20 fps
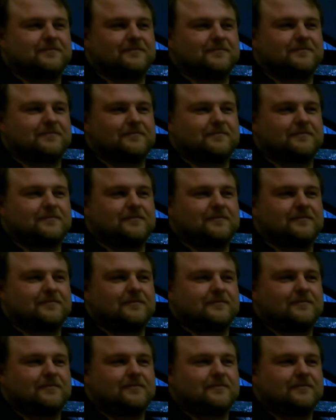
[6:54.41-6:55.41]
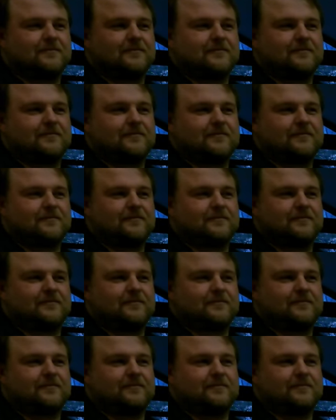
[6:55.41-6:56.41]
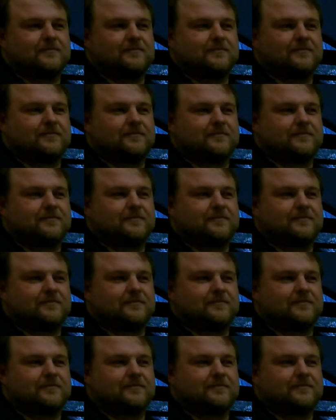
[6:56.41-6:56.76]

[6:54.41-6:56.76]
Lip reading: (silent)